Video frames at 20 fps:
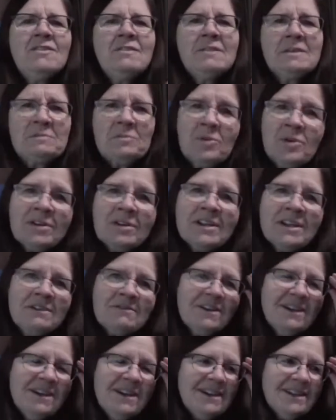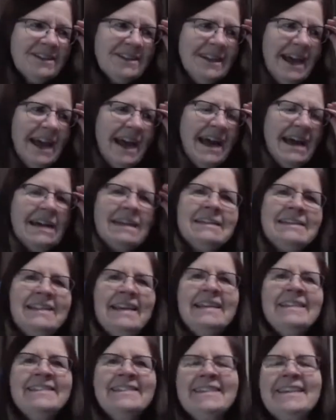it was poorly written or not.
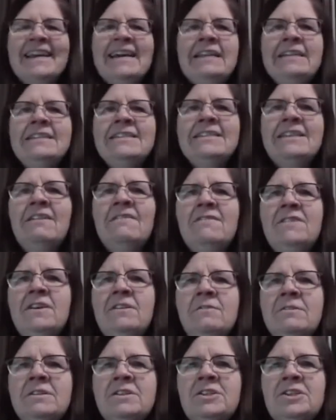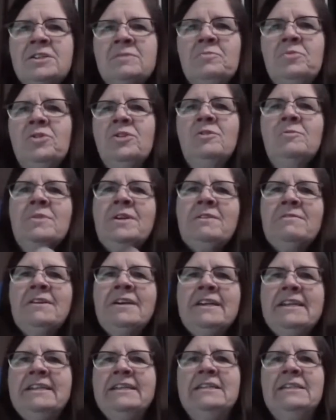That's the kind of stuff that will just pull me
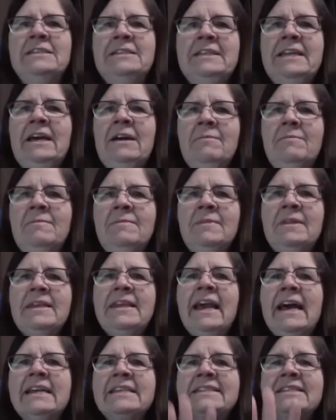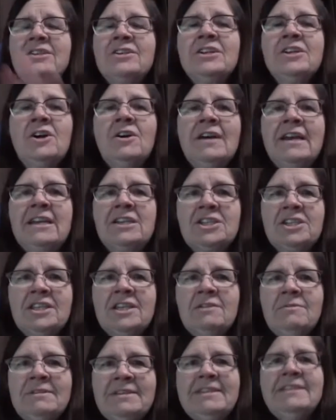right in. Yep. Yes, there you go,
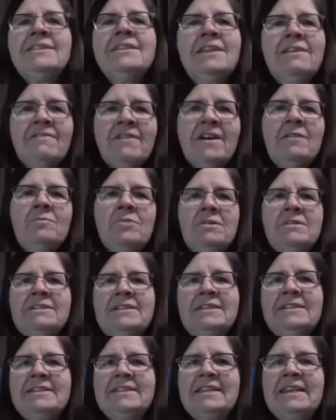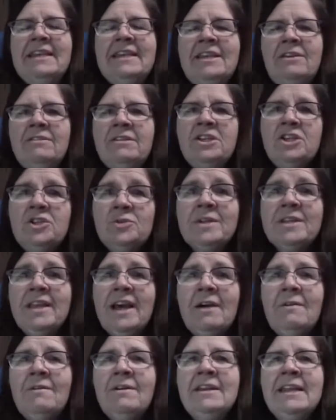Ashley. It was cystic fibrosis. Thank you. Did you read
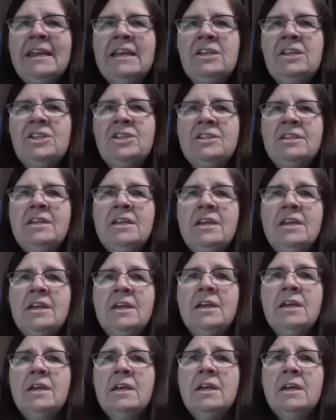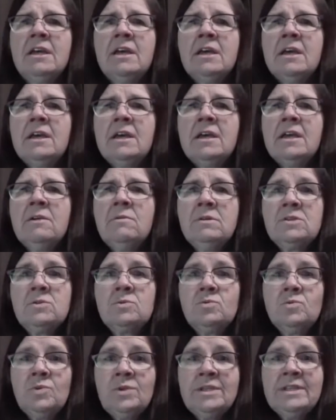that one, Ashley? It was
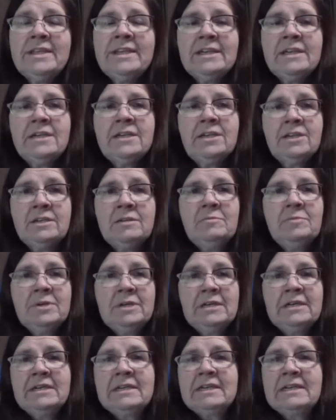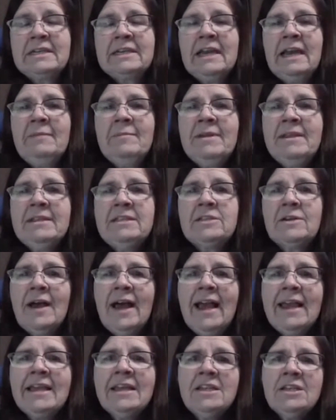really a good book. I mean, so
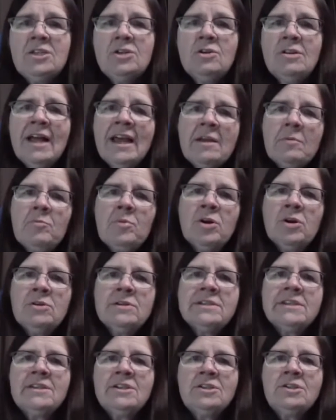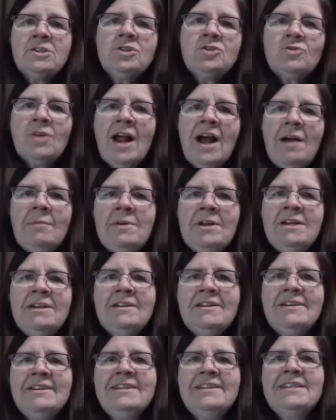I can do like personal
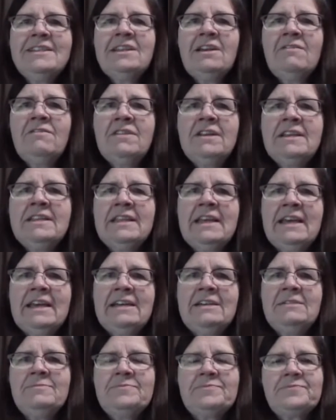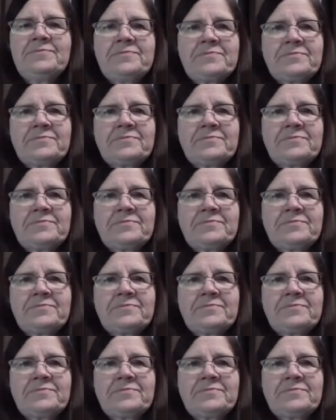drama and stuff like that,